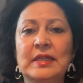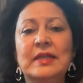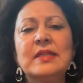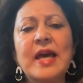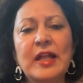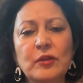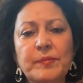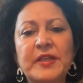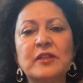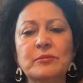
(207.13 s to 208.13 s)
and
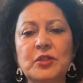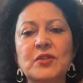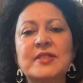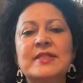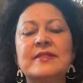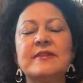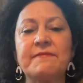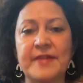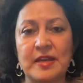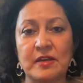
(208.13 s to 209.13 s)
helping communities
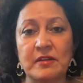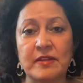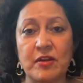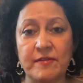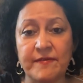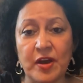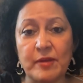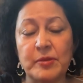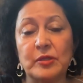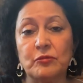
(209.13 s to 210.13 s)
defend their
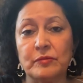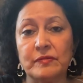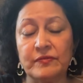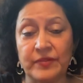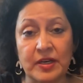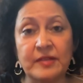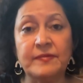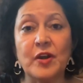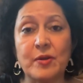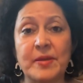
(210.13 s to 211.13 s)

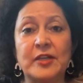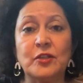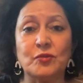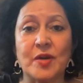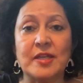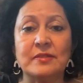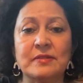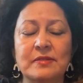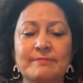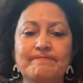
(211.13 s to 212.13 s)
environmental
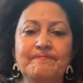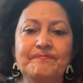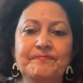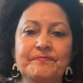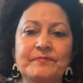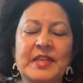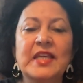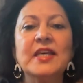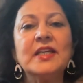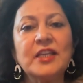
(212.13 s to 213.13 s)
rights.
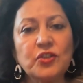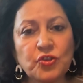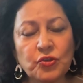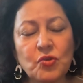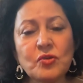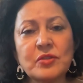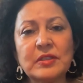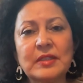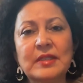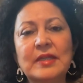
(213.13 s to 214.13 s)
In short,
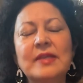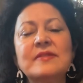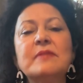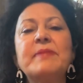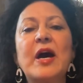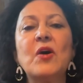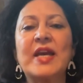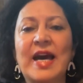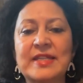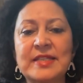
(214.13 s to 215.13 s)
it's about
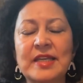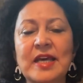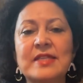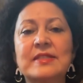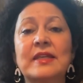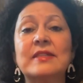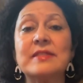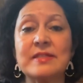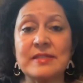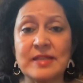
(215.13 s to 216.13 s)
catalyzing
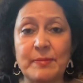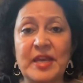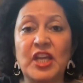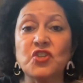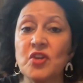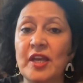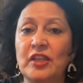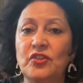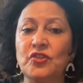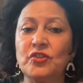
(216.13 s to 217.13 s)
systemic
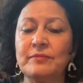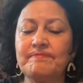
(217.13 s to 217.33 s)
change.